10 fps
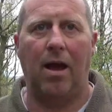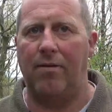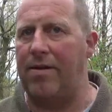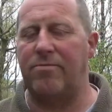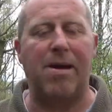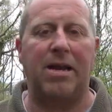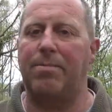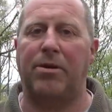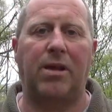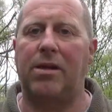I've never met
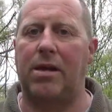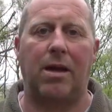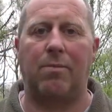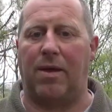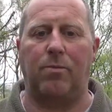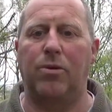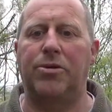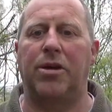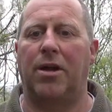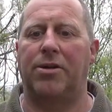anybody that
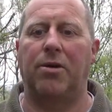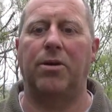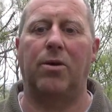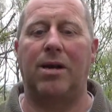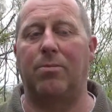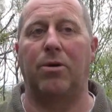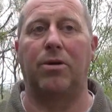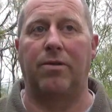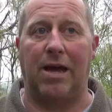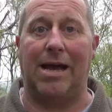would, and I don't know anyone
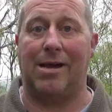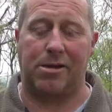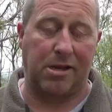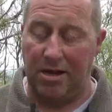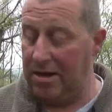that has.